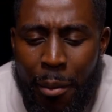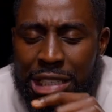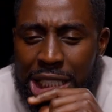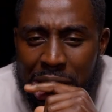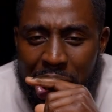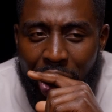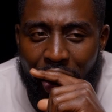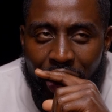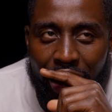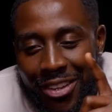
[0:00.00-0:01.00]
Imagine,
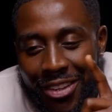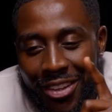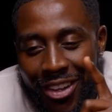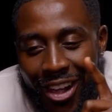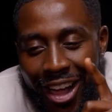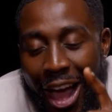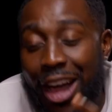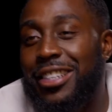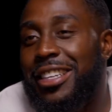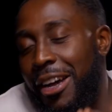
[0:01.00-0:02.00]

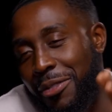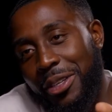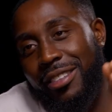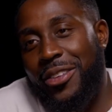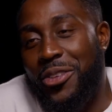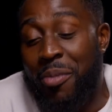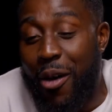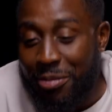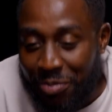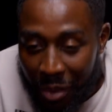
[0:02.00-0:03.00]
I'm not going to say who,
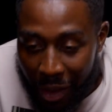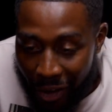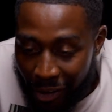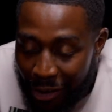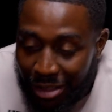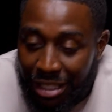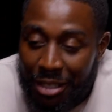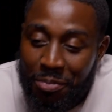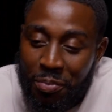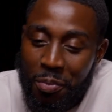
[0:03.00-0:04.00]
but
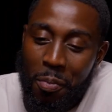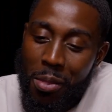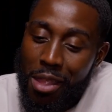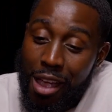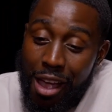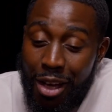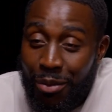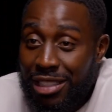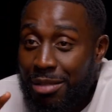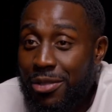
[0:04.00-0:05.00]
obviously,
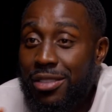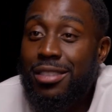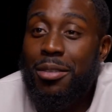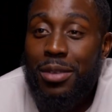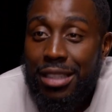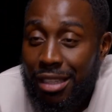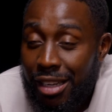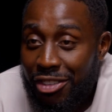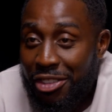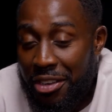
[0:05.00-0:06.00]
went to move to someone in the
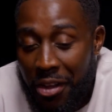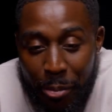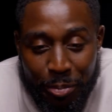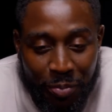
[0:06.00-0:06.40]
nation, yeah.